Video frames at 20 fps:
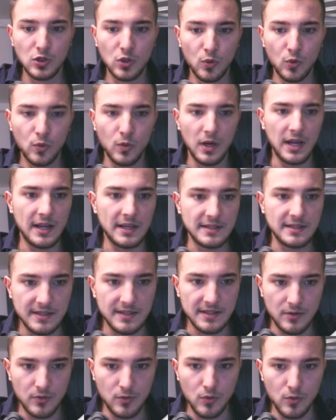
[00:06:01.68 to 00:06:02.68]
no
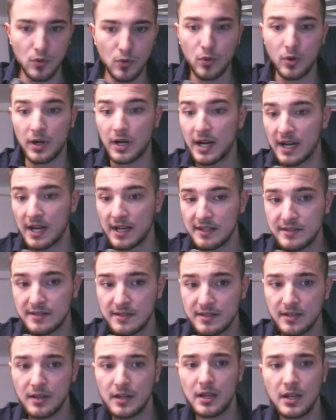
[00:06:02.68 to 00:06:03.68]
SEO or
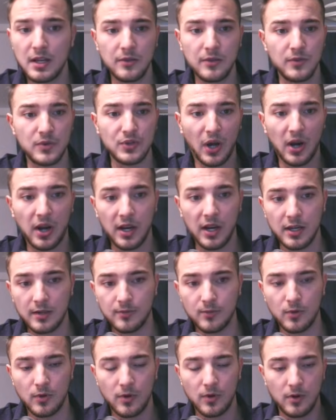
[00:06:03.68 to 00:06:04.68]
ads, which
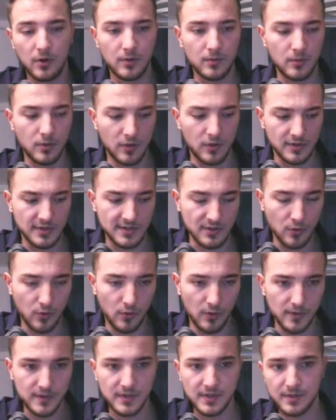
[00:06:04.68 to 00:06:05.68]
GoHighLevel
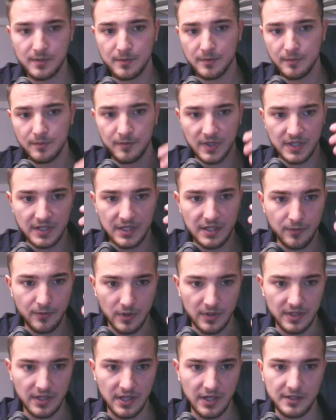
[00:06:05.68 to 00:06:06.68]
solves with
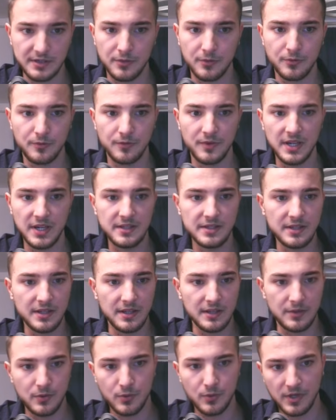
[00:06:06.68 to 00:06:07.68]
different kind of
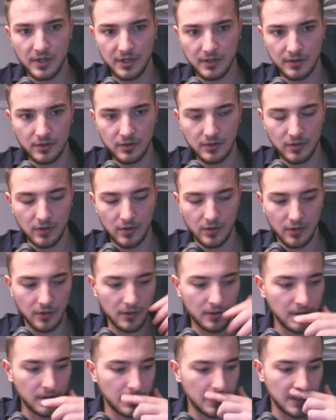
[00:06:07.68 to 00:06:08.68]
ways, and you can
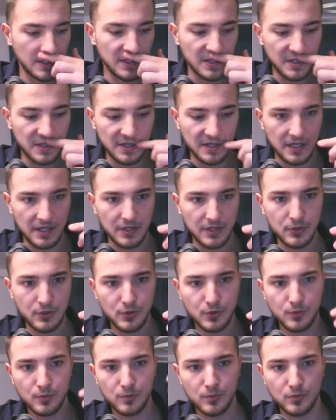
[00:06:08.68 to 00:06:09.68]

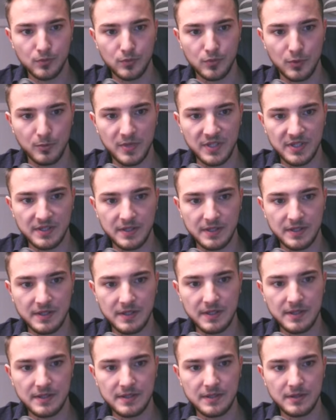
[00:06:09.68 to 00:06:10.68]
reach the
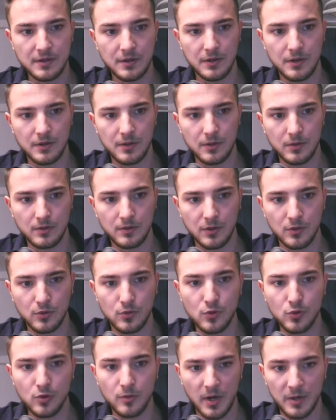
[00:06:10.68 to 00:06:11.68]
businesses on
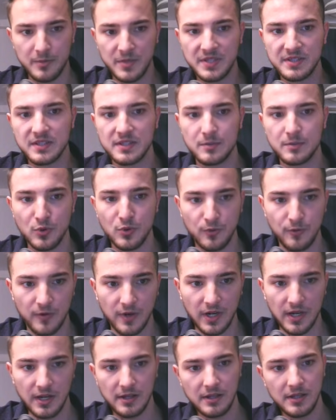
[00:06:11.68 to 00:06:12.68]
the Google My Business
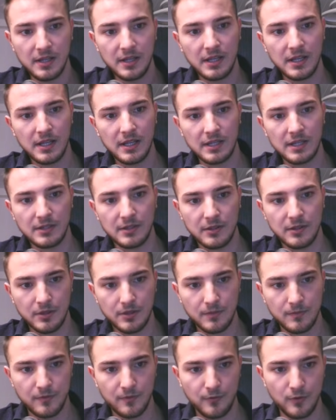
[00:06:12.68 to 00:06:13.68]
profile in
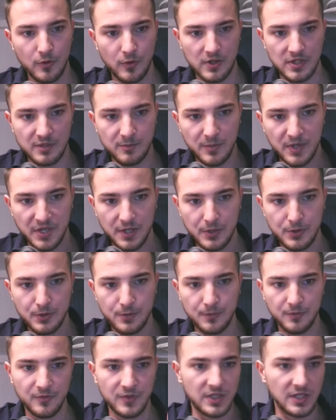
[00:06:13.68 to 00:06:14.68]
the first
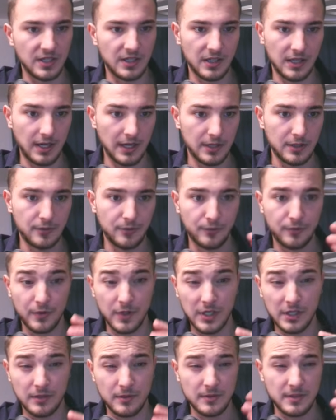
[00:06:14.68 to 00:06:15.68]
page within like
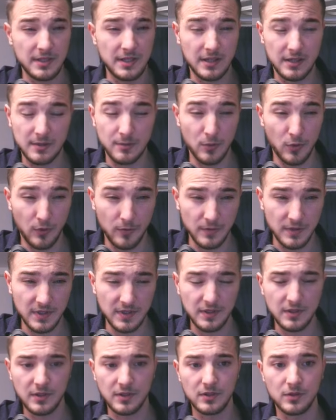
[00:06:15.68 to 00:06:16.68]
3 to 6
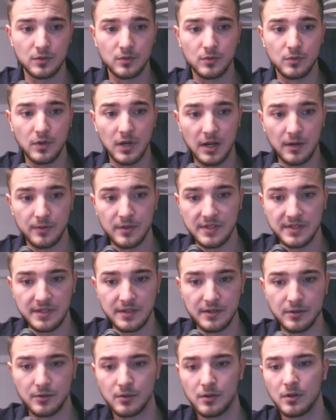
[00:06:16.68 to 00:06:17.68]
months to every
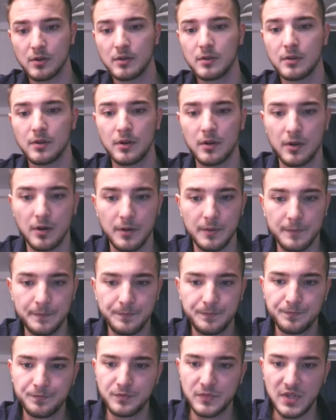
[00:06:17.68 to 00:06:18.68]
single
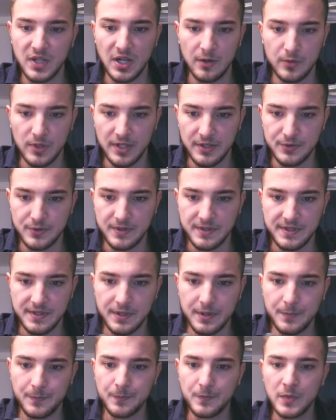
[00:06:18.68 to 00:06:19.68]
travel
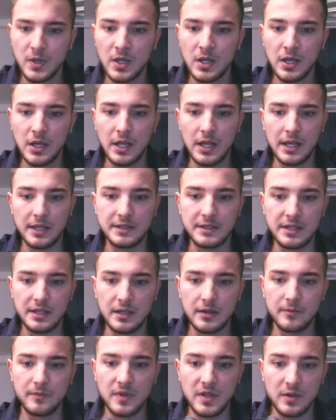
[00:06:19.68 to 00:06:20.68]
agency. And
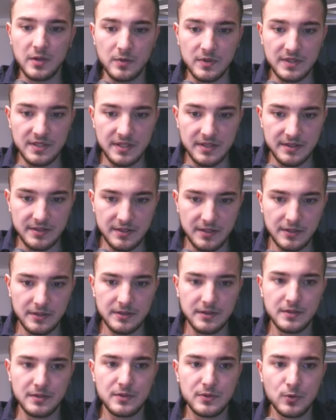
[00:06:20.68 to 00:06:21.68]
they have English
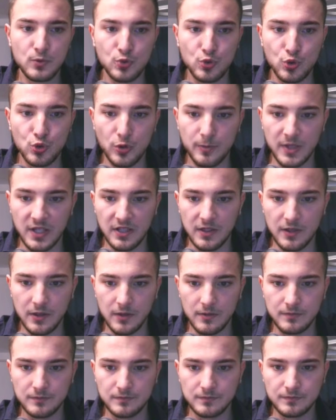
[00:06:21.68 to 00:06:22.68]
instant social
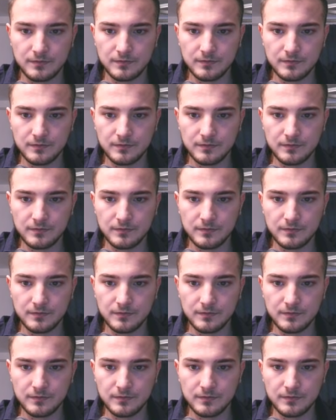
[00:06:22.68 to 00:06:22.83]
media.